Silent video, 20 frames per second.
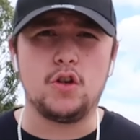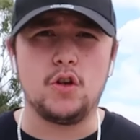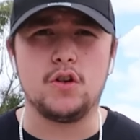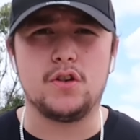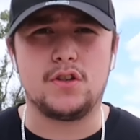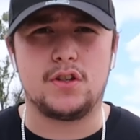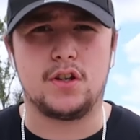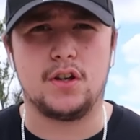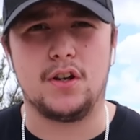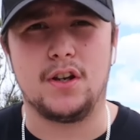
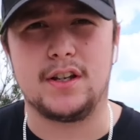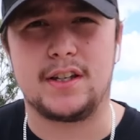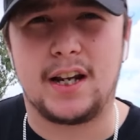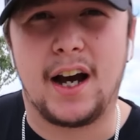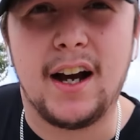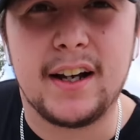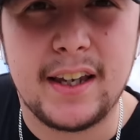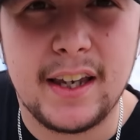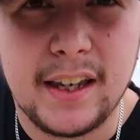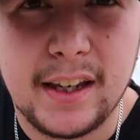used to
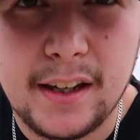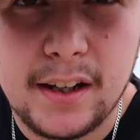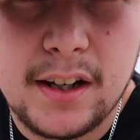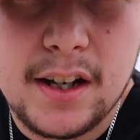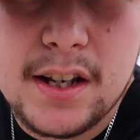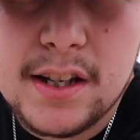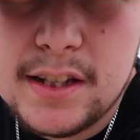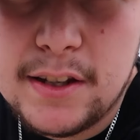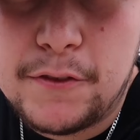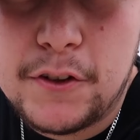tucking,
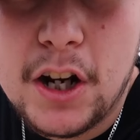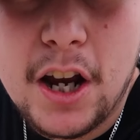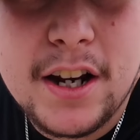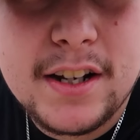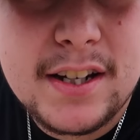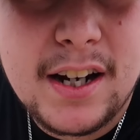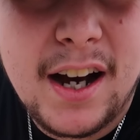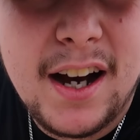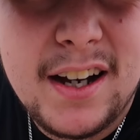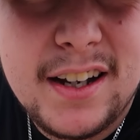because if you
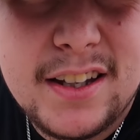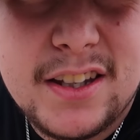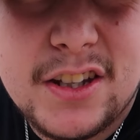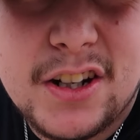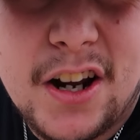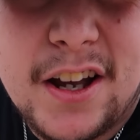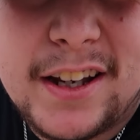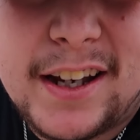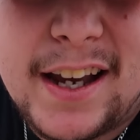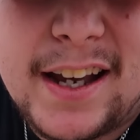don't tuck, you
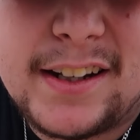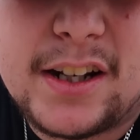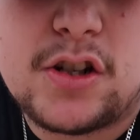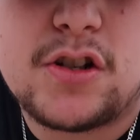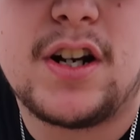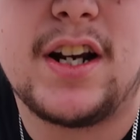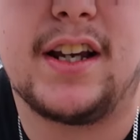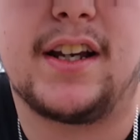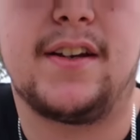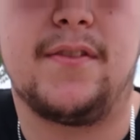don't get the
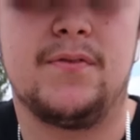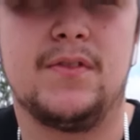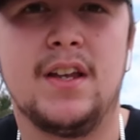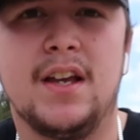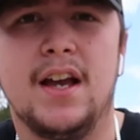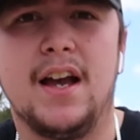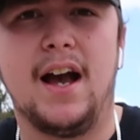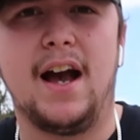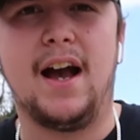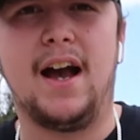trick.
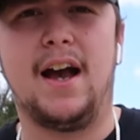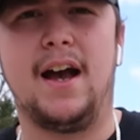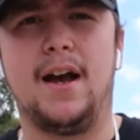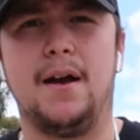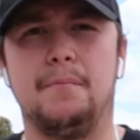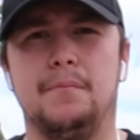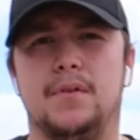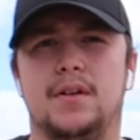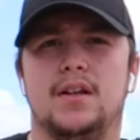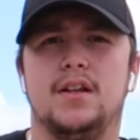
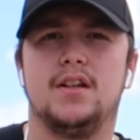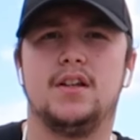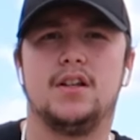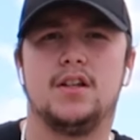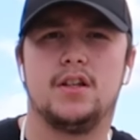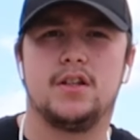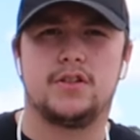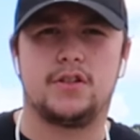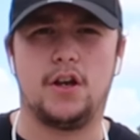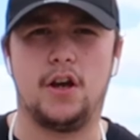
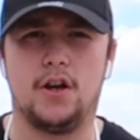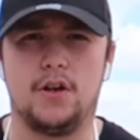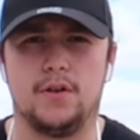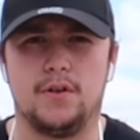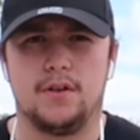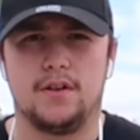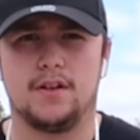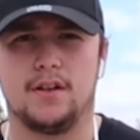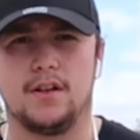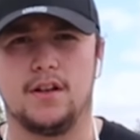So
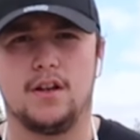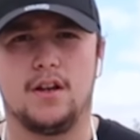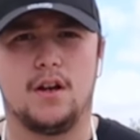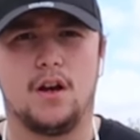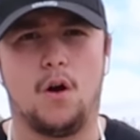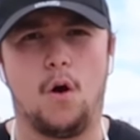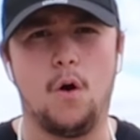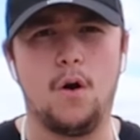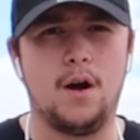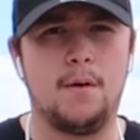
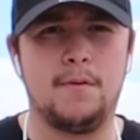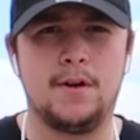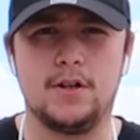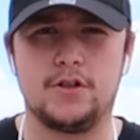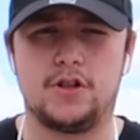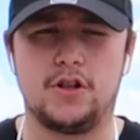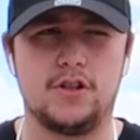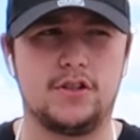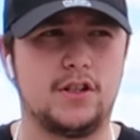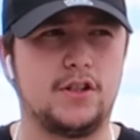all I
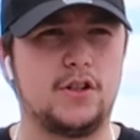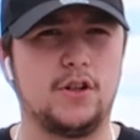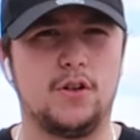want you to